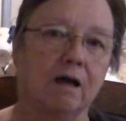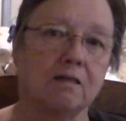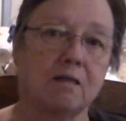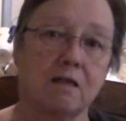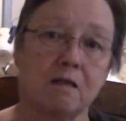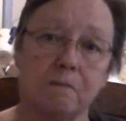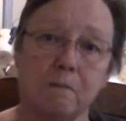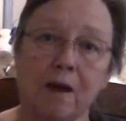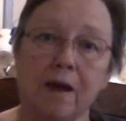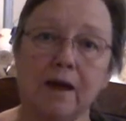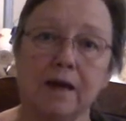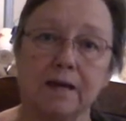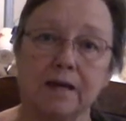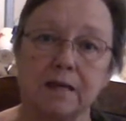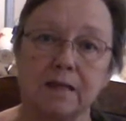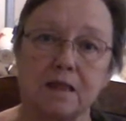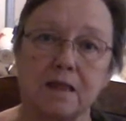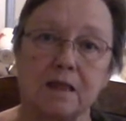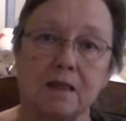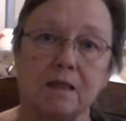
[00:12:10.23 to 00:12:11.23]

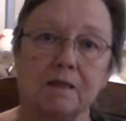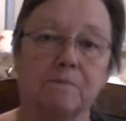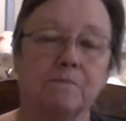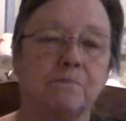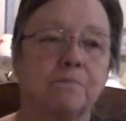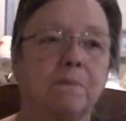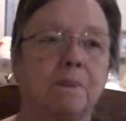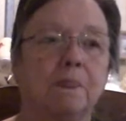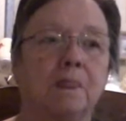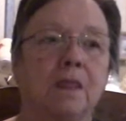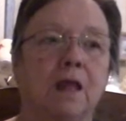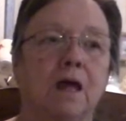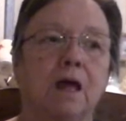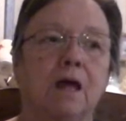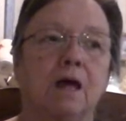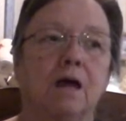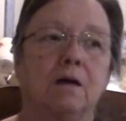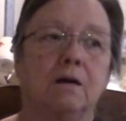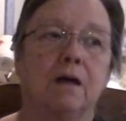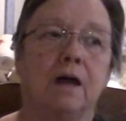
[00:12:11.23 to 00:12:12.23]
spice,
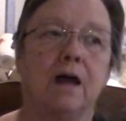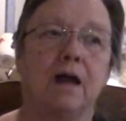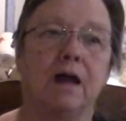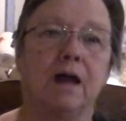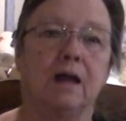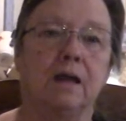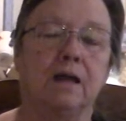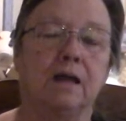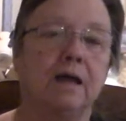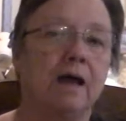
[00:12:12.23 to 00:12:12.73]
and